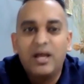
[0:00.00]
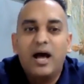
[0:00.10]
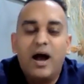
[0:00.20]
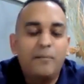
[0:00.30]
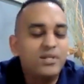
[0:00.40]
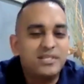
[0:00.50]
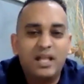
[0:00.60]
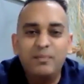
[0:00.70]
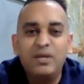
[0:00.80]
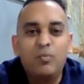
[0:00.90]
Uh, but
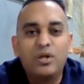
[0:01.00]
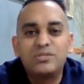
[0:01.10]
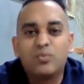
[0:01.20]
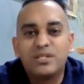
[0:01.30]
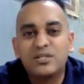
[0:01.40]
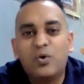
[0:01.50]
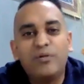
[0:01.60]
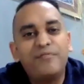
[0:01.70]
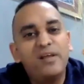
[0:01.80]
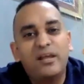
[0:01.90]
tell me, what's, what's the whole
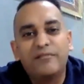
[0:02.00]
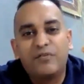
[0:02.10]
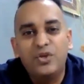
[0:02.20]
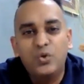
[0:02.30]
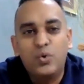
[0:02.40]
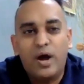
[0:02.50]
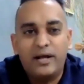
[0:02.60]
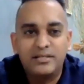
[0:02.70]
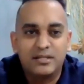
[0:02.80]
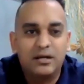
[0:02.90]
feeling for you
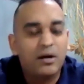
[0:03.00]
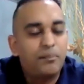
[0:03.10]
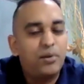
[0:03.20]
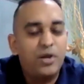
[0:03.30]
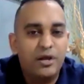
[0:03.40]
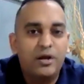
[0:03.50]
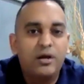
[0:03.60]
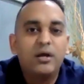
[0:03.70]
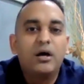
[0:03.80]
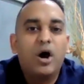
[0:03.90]
as a, a player
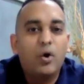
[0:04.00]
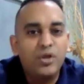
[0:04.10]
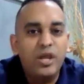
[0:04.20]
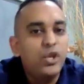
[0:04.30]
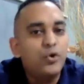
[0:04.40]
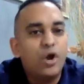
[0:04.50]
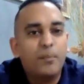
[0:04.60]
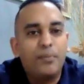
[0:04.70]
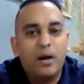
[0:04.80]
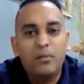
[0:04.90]
out in
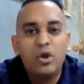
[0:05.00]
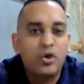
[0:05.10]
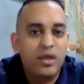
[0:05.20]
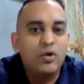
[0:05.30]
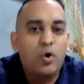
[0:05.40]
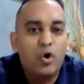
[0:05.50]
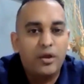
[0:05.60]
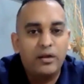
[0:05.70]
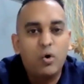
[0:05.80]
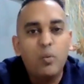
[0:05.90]
Europe, um, looking on
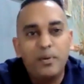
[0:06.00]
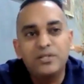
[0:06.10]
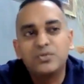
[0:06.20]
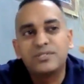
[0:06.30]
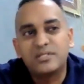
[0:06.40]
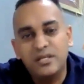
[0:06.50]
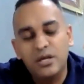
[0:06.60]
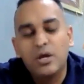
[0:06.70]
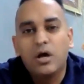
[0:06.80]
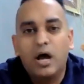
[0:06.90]
and hoping to see
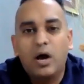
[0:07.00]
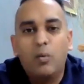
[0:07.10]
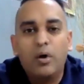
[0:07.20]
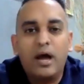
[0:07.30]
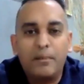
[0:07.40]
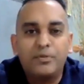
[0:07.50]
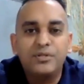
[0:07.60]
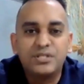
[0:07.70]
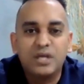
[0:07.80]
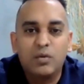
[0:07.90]
uh, what
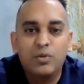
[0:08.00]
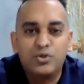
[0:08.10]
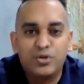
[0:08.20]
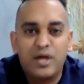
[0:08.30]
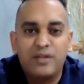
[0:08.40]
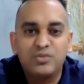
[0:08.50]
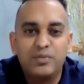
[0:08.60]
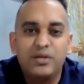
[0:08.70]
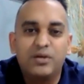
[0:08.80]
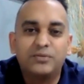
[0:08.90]
happens uh, with Trinidad and
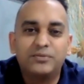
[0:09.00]
Tobago?